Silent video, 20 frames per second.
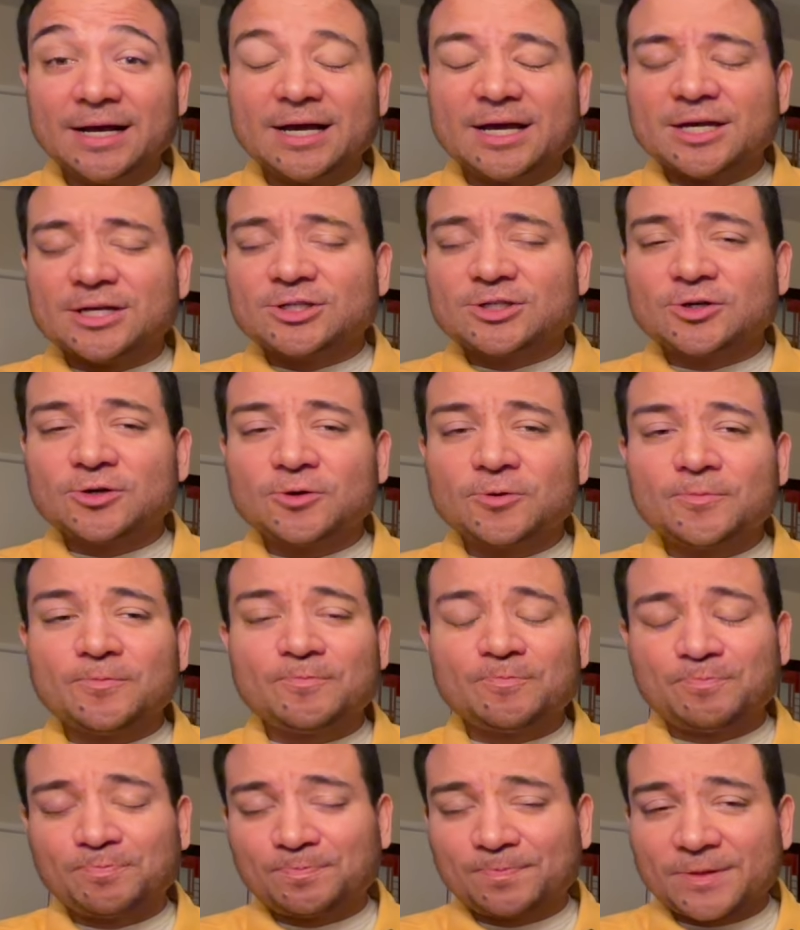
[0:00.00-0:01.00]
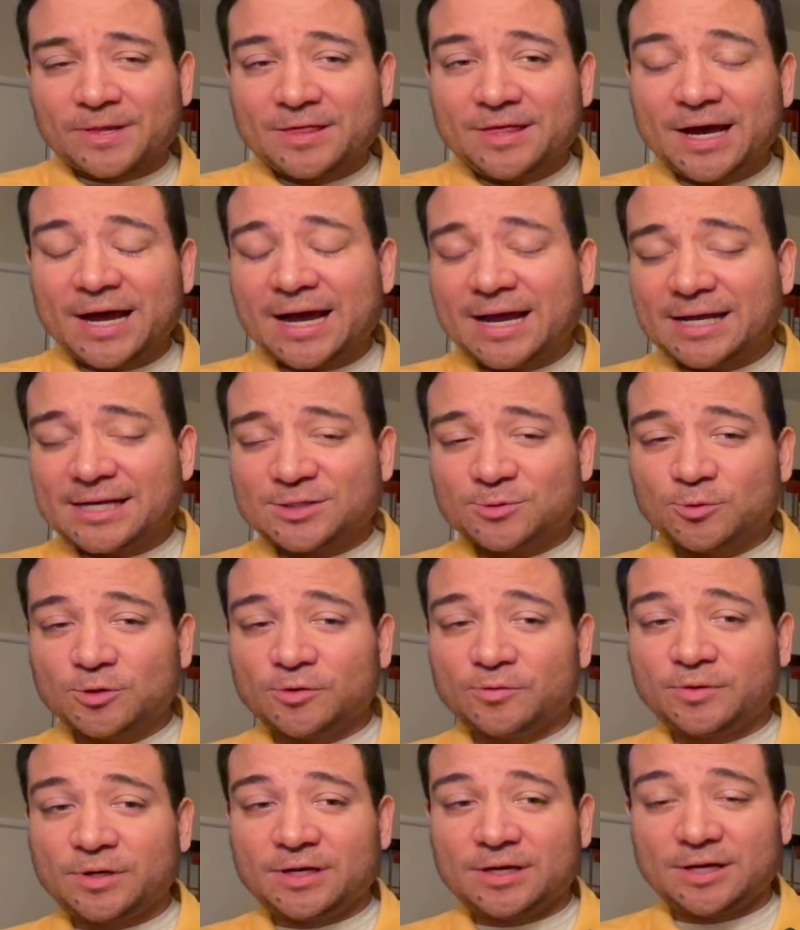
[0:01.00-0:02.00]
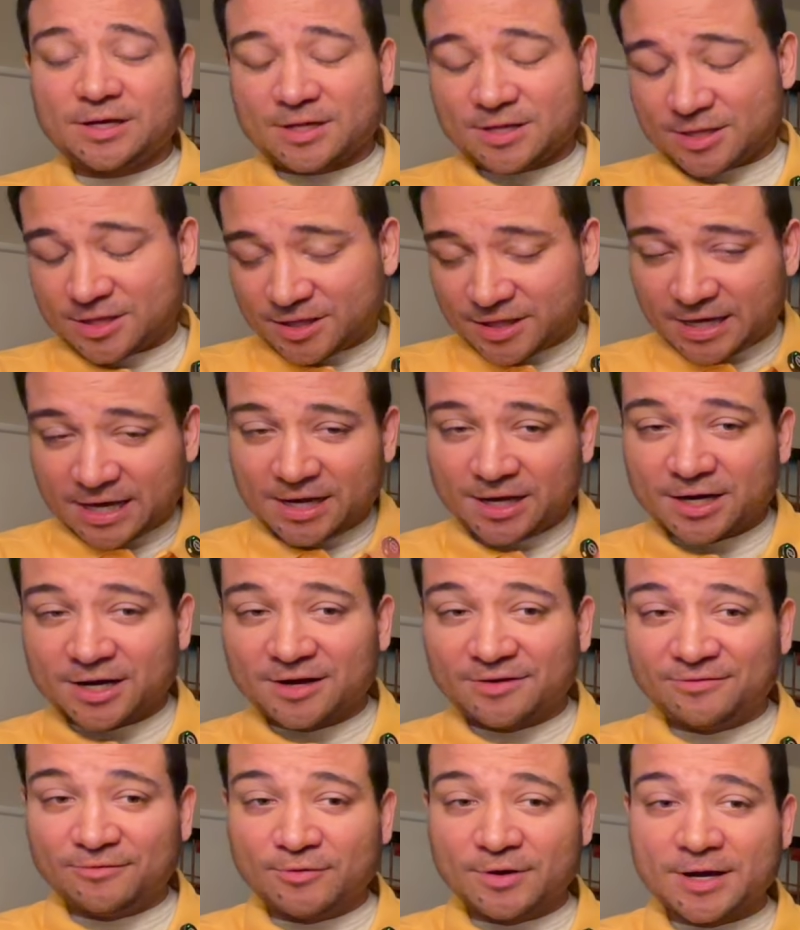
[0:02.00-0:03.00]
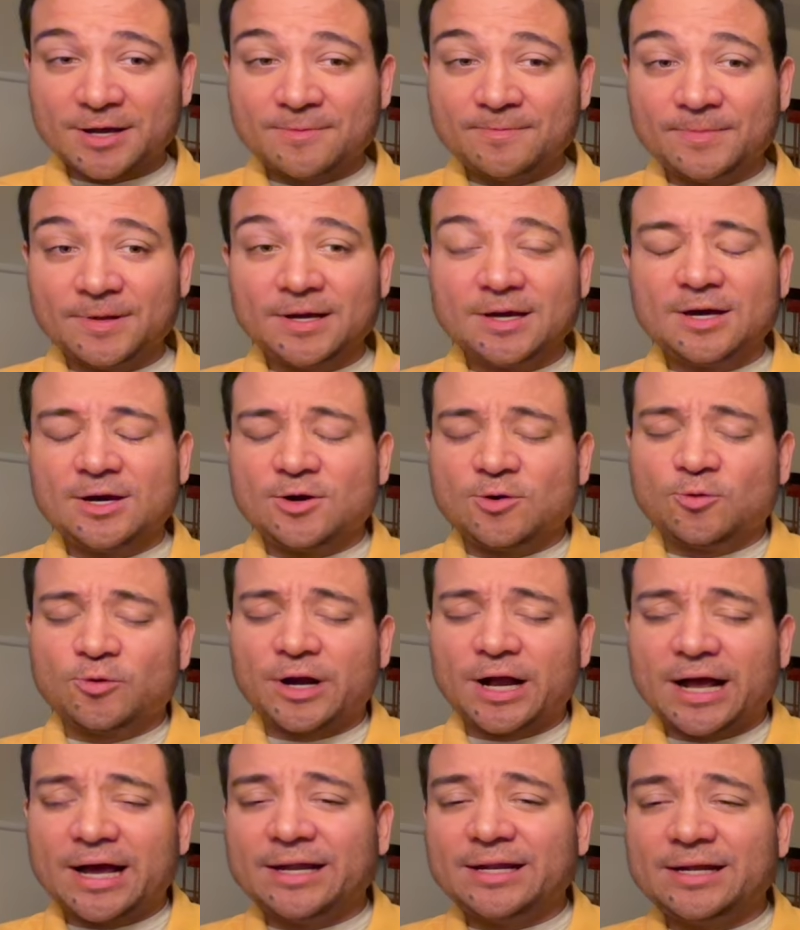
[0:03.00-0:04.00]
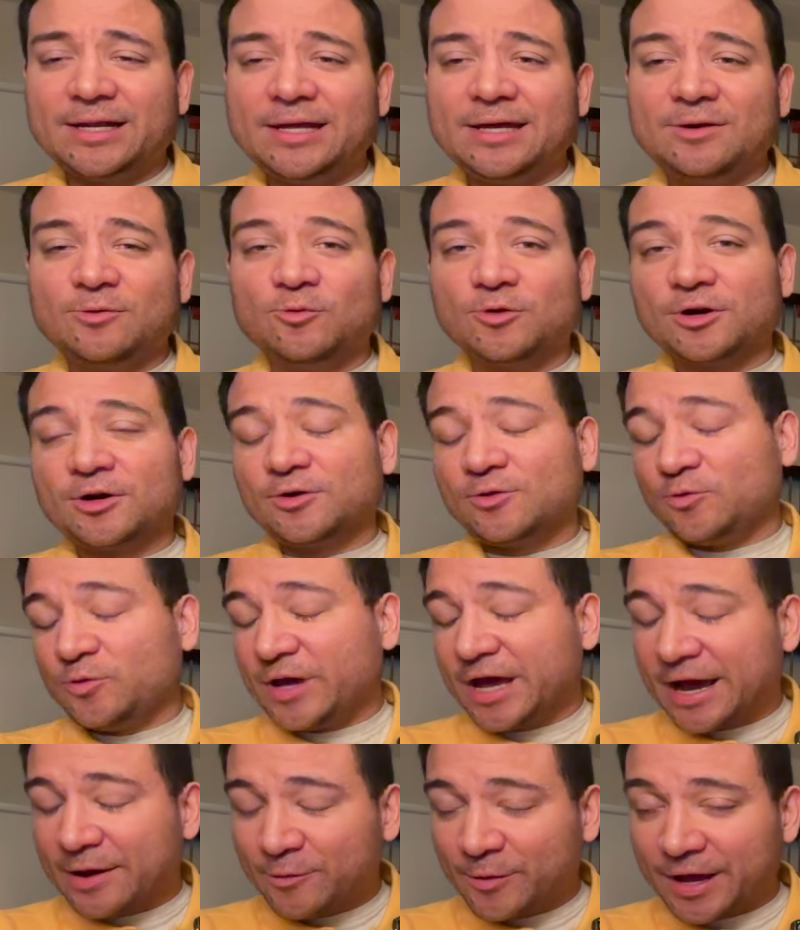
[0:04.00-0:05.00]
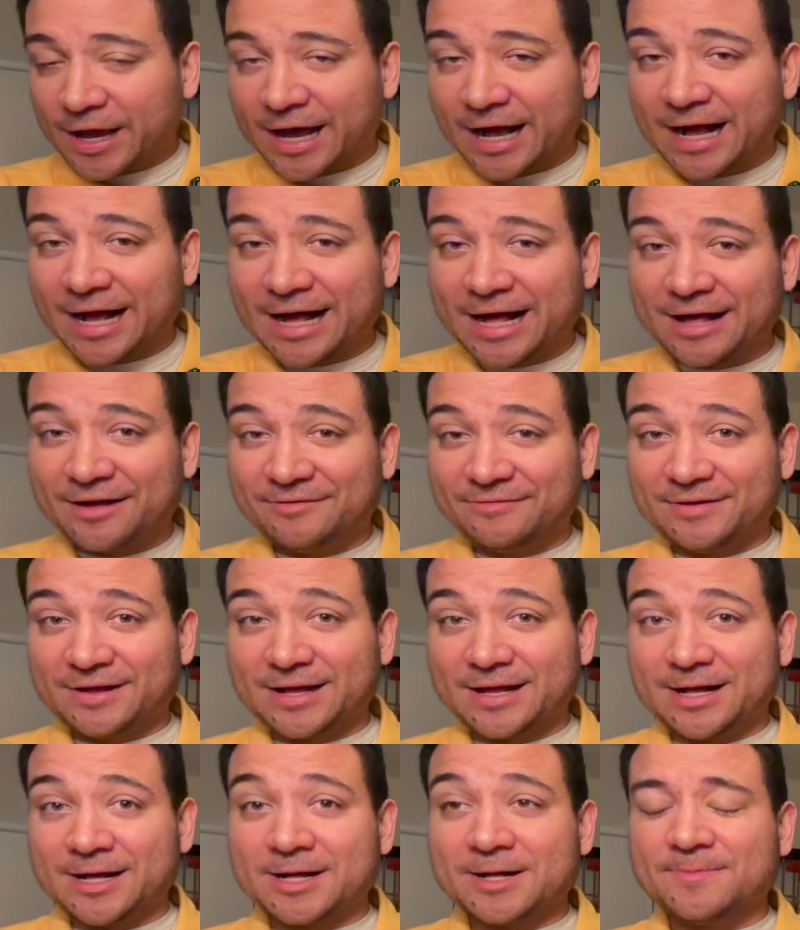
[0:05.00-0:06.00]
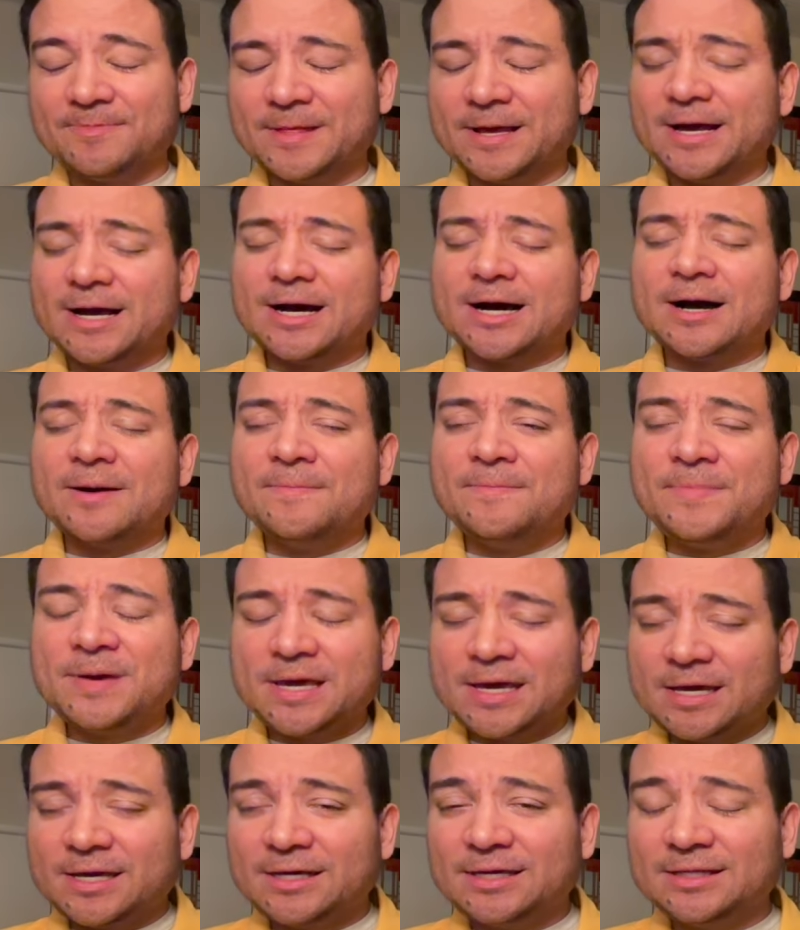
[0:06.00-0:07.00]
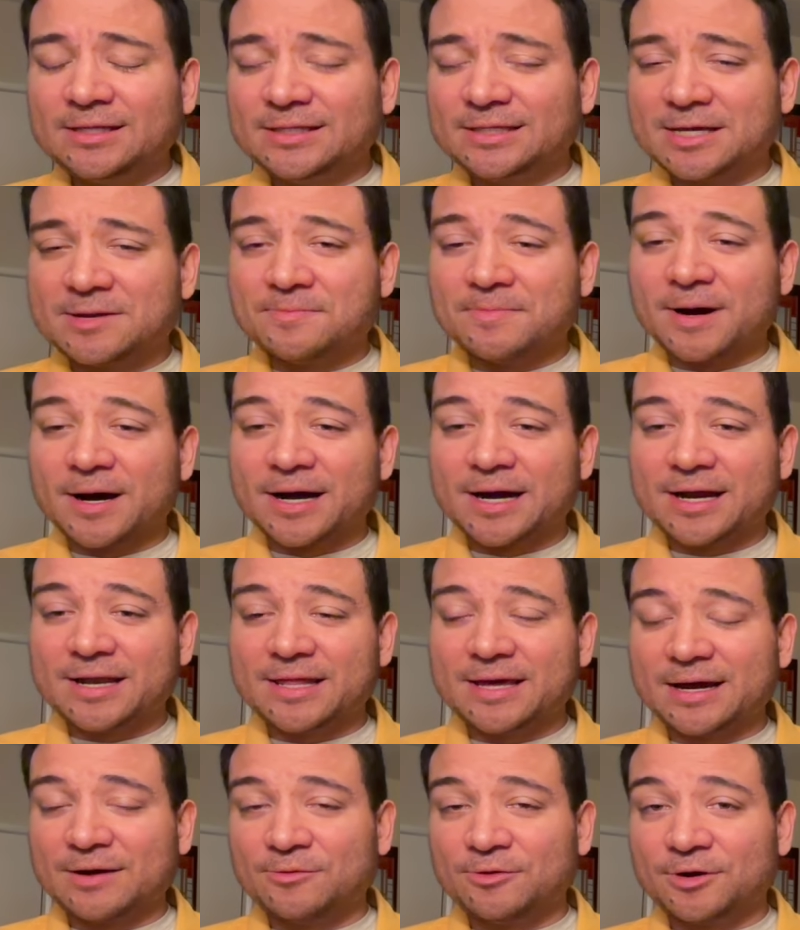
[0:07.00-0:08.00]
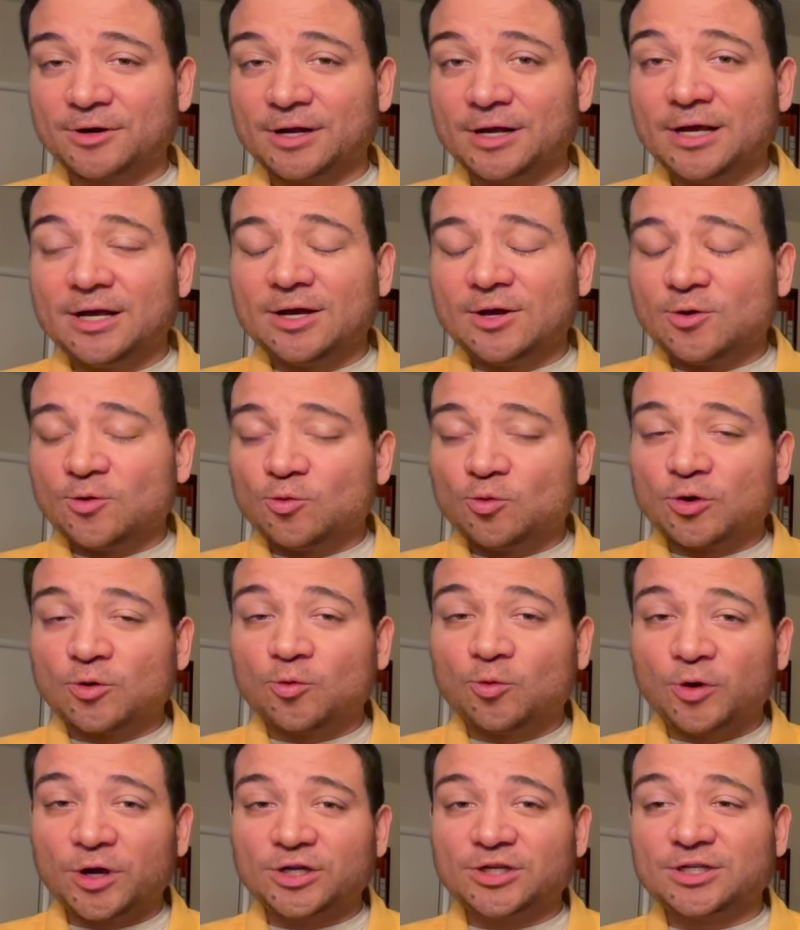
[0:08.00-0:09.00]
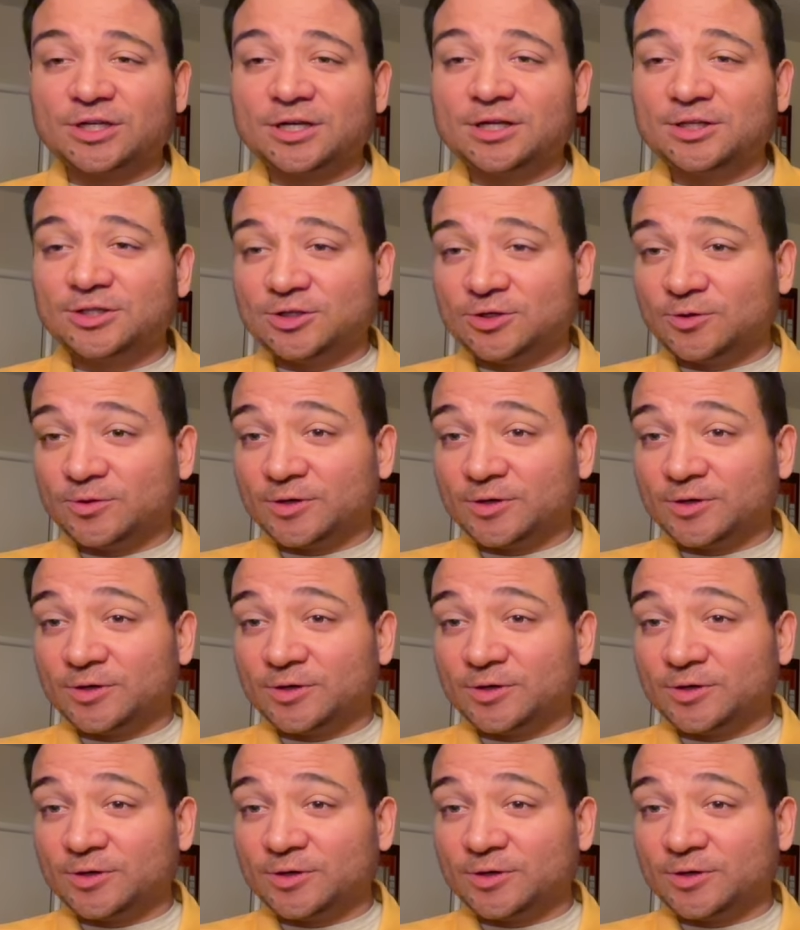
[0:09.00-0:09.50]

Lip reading: So that is what we think of when we're editing, where we have a means in mind that we're wishing to